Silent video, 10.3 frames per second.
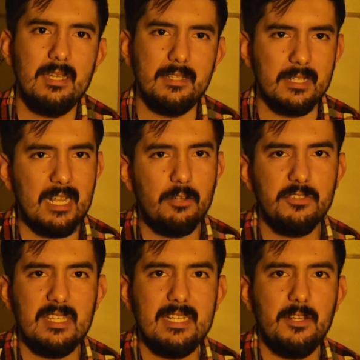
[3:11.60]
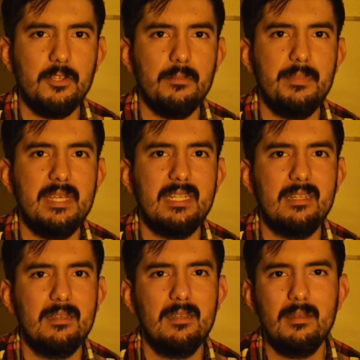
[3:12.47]
The cow is standing on your bed,
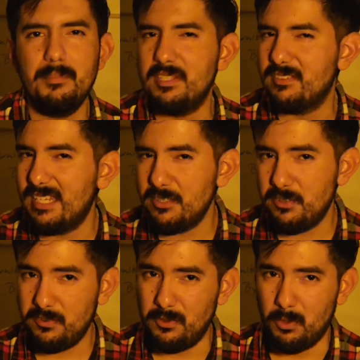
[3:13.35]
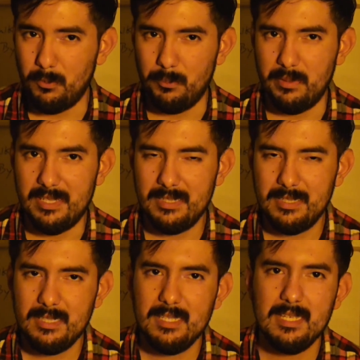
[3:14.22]
but it's not just a normal bed.
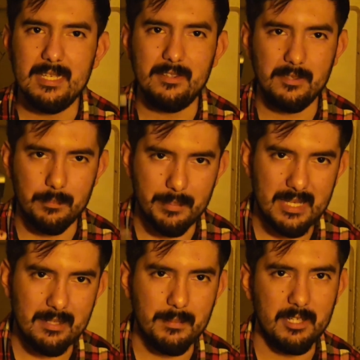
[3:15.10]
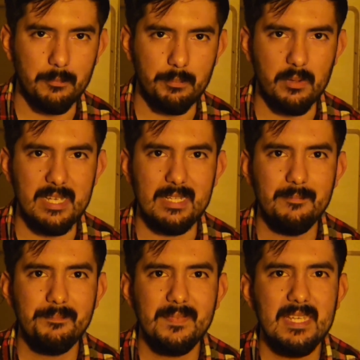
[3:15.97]
It's a bed made of bread.
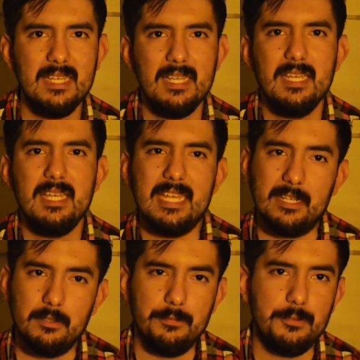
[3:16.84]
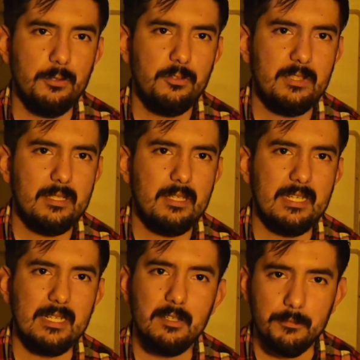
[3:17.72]
In
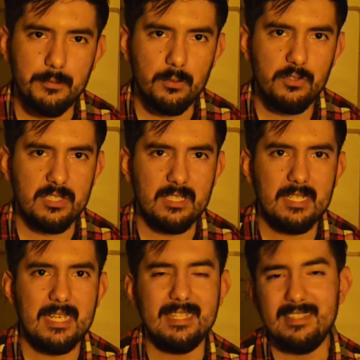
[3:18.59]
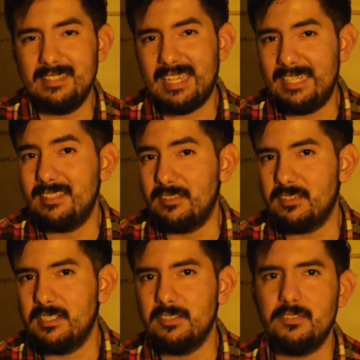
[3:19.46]
confusion and kind of
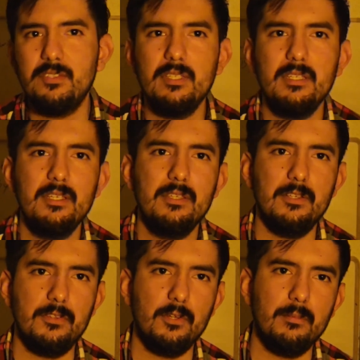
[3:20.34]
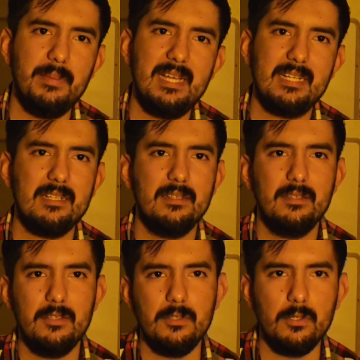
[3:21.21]
disgust, you turn back,
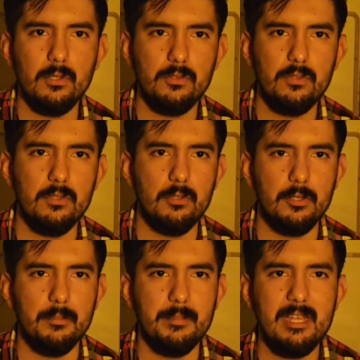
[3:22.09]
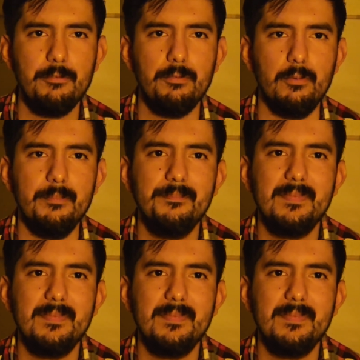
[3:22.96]
you go to your bathroom.